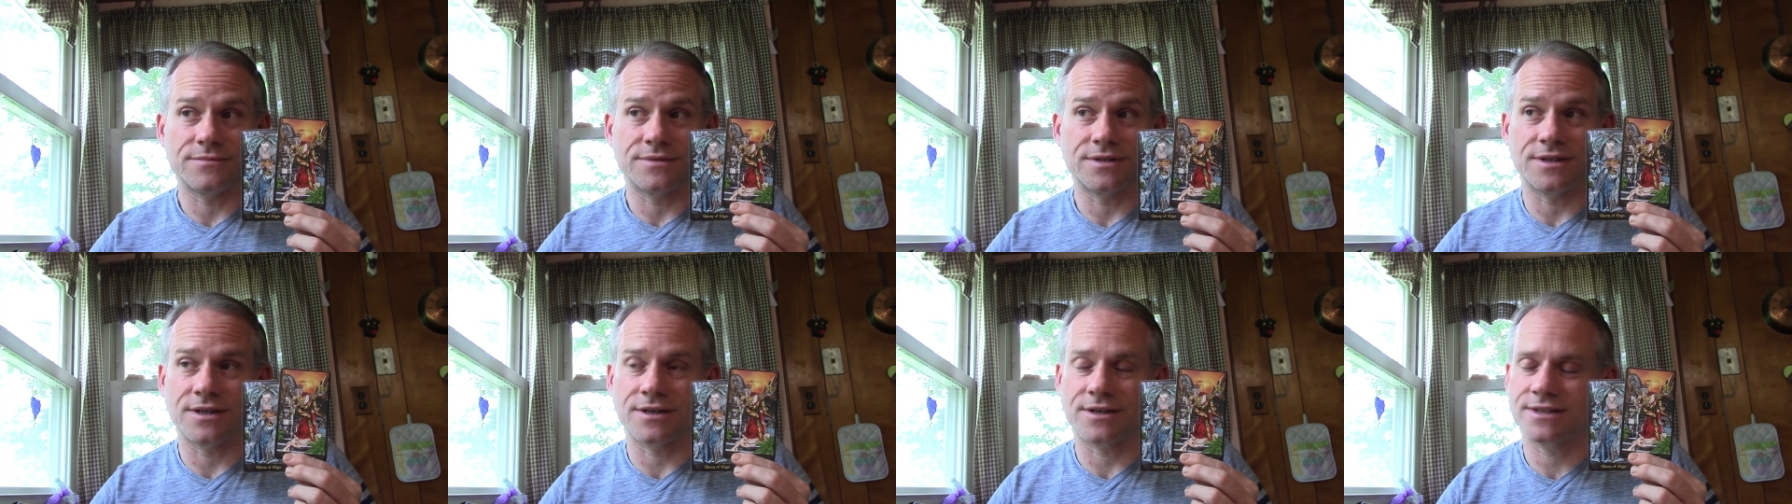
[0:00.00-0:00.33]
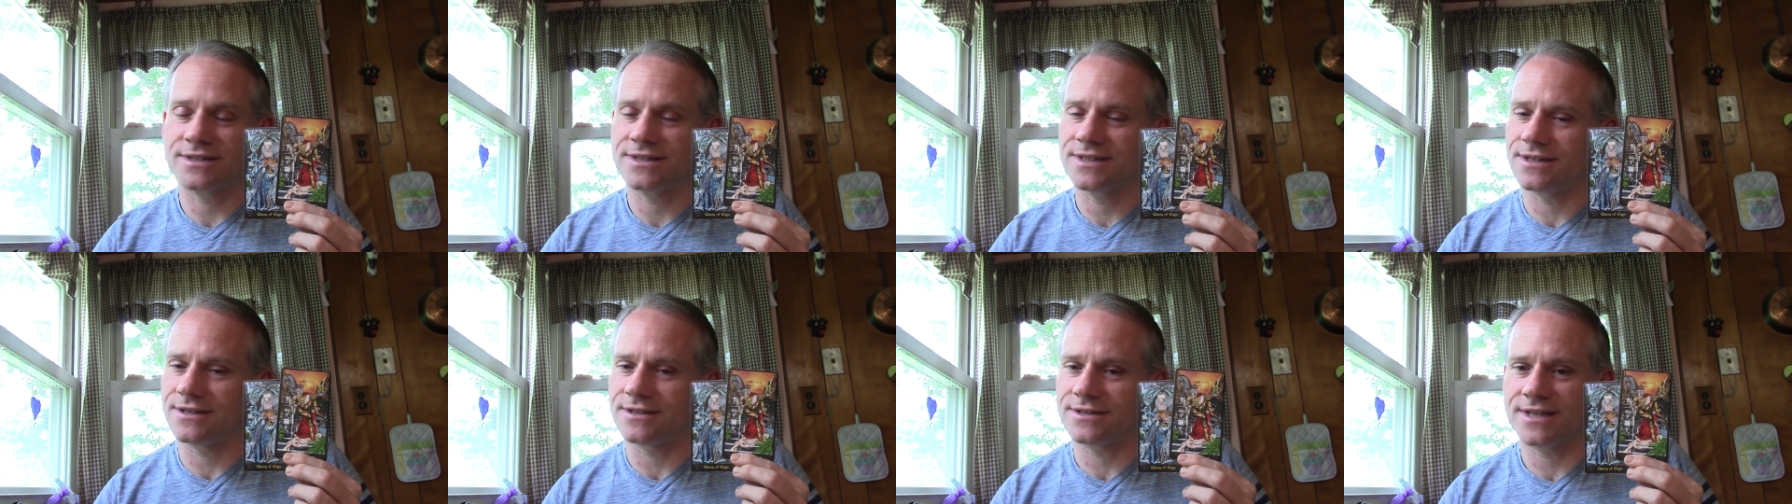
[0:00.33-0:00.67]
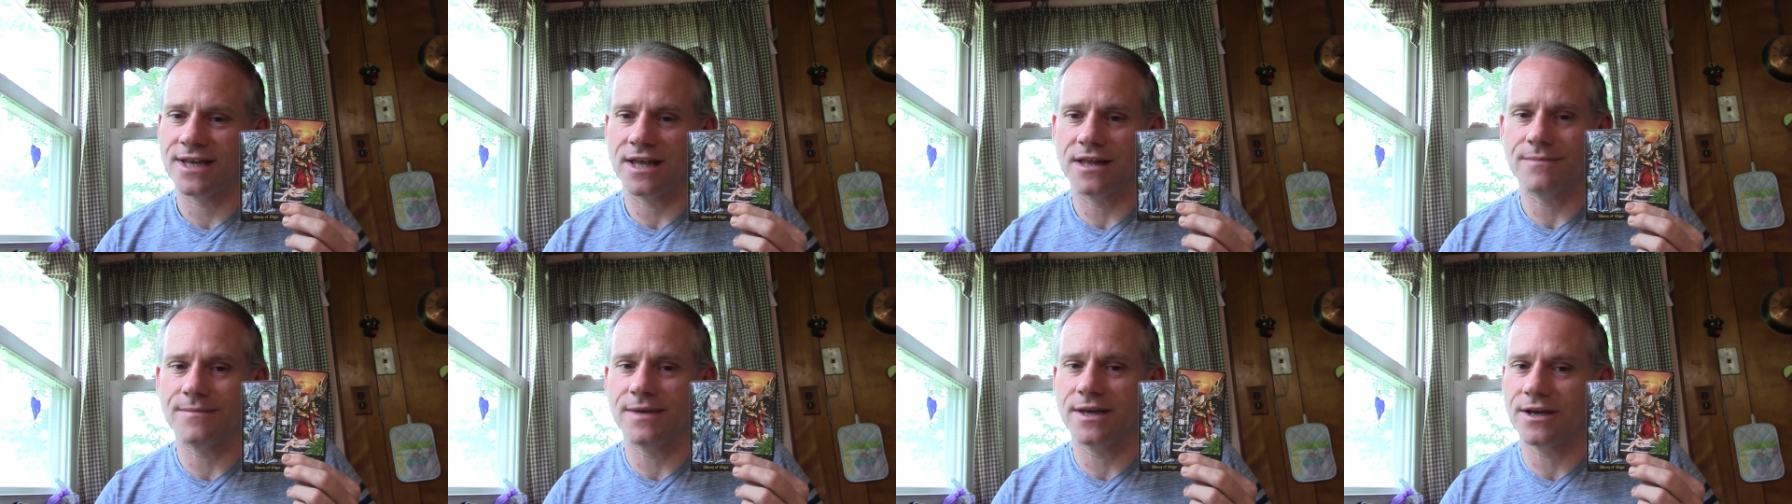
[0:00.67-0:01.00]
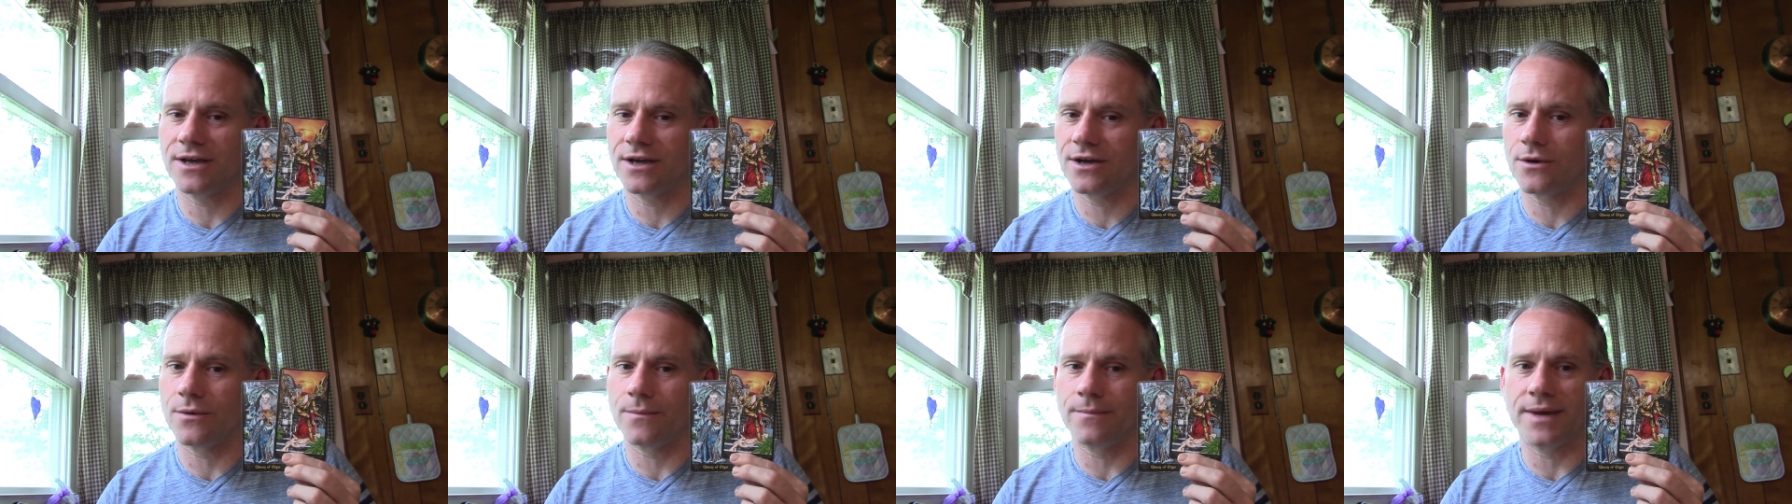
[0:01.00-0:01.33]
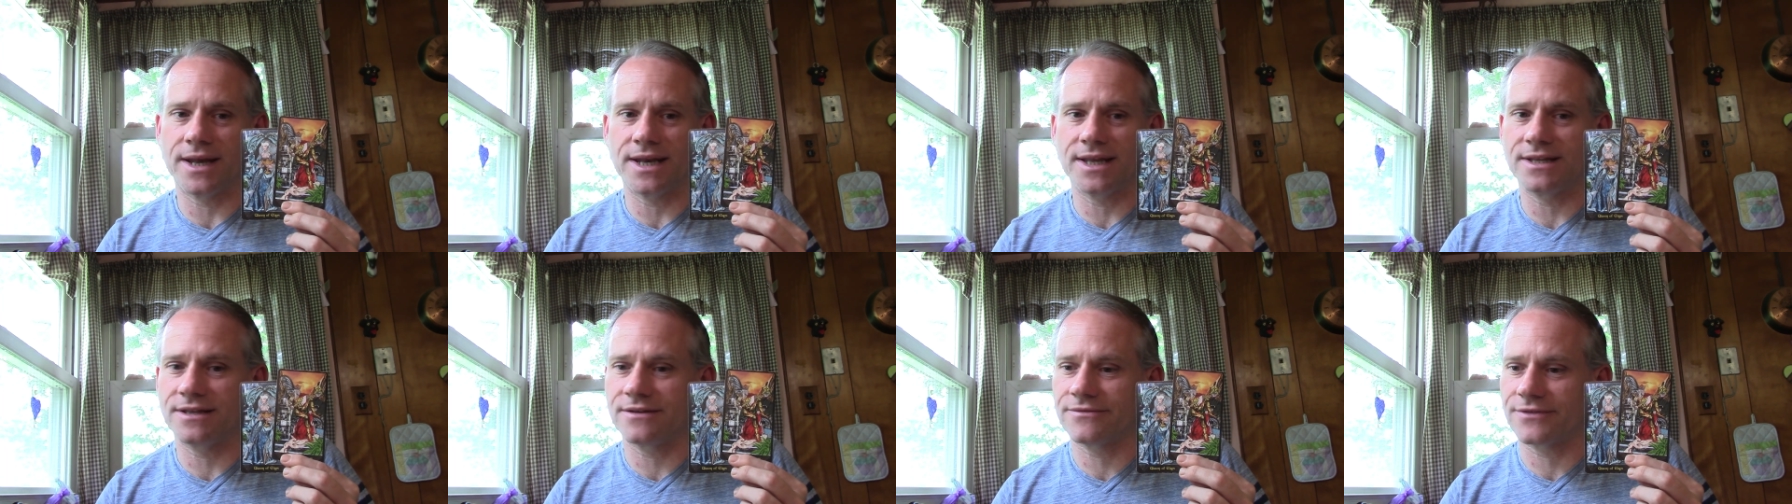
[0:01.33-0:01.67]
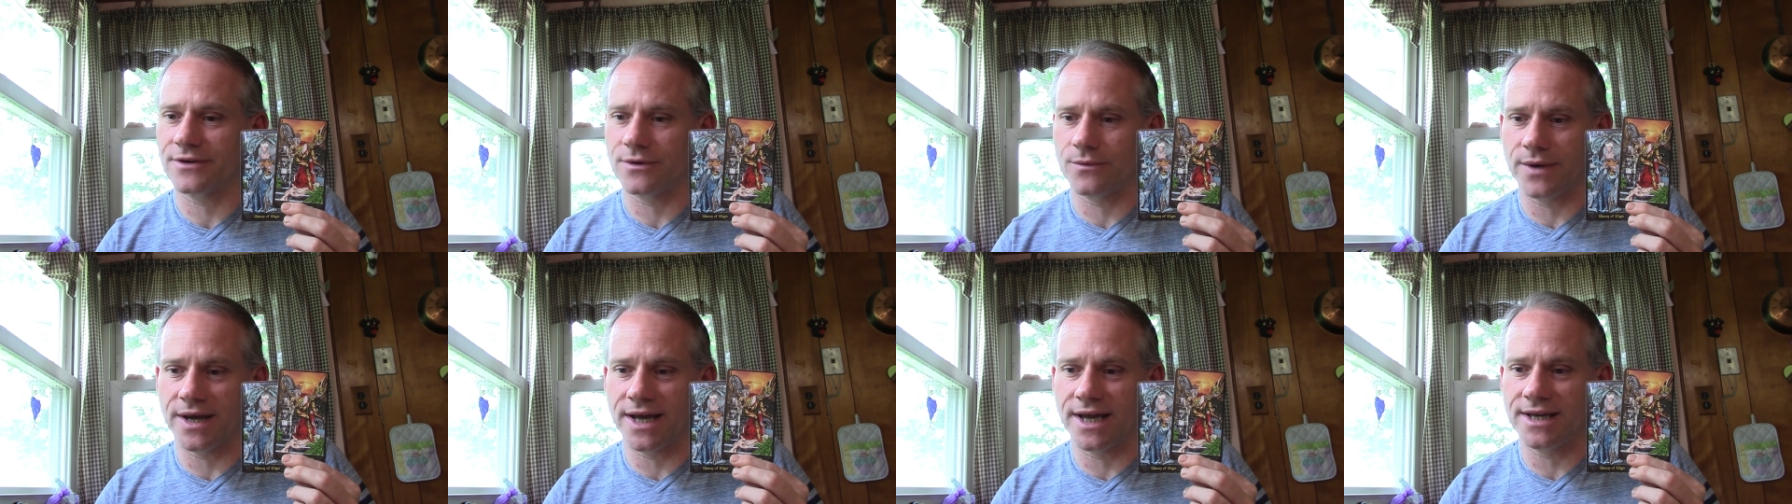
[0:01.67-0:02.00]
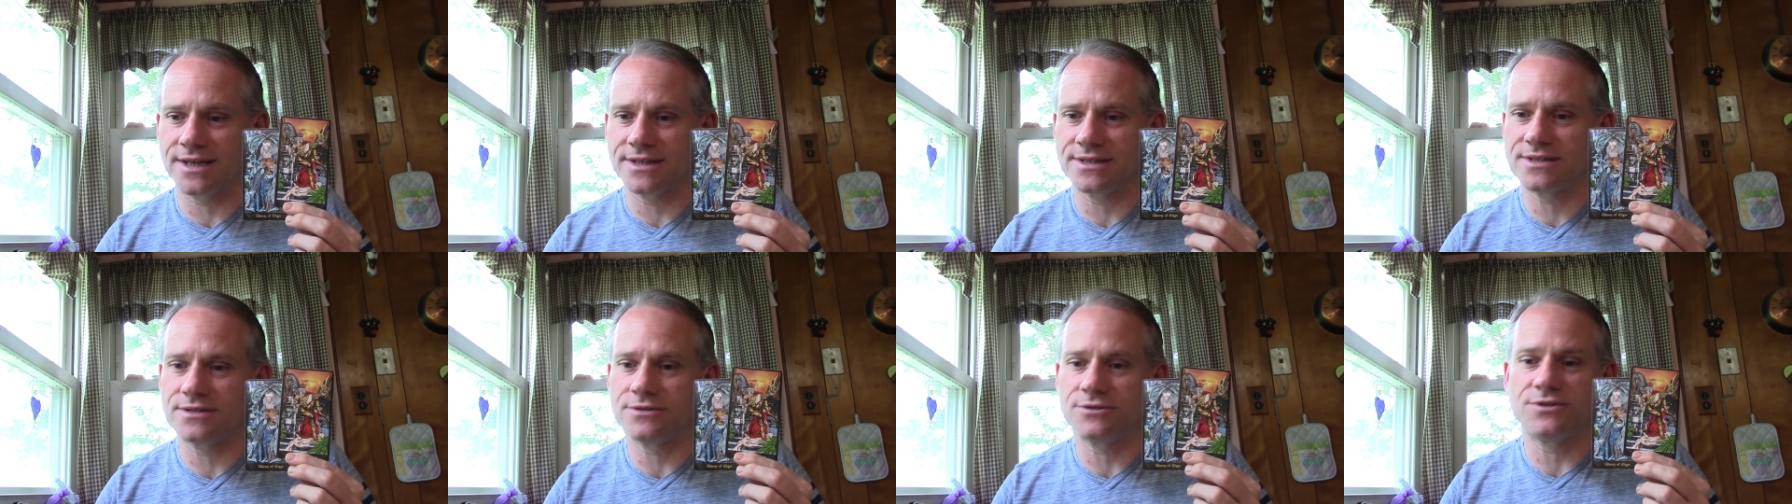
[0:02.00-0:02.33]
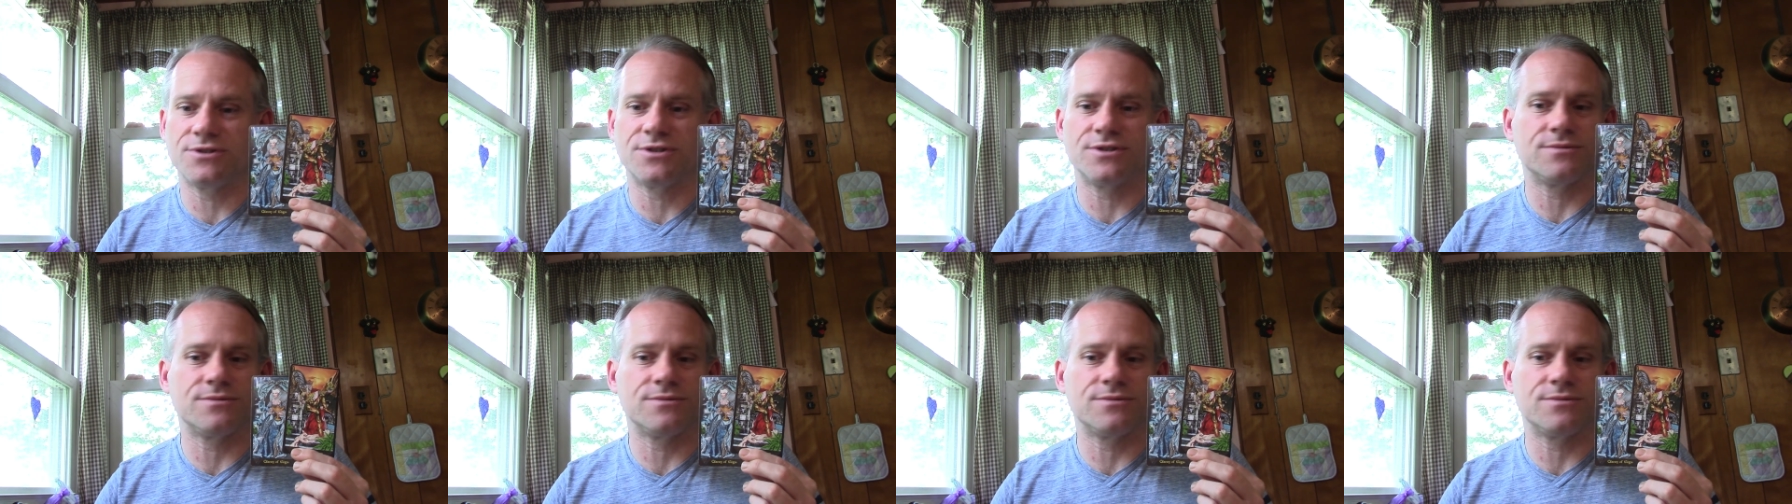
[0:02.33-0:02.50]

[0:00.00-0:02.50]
They're they're telling me it can go many different ways.